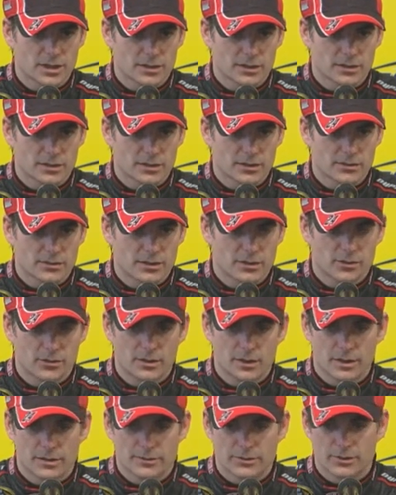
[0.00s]

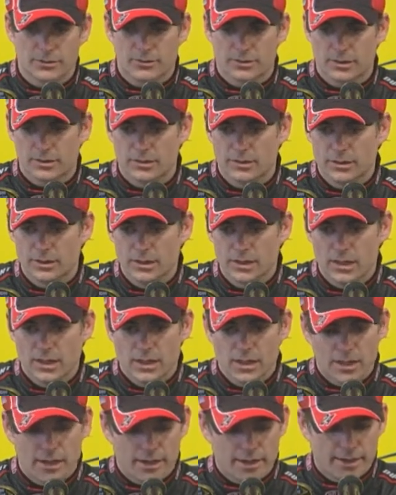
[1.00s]
at Tony.
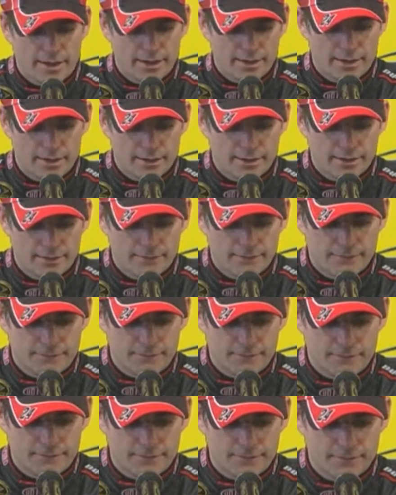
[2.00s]

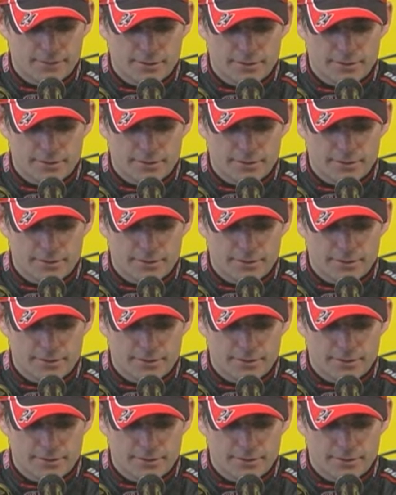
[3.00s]
And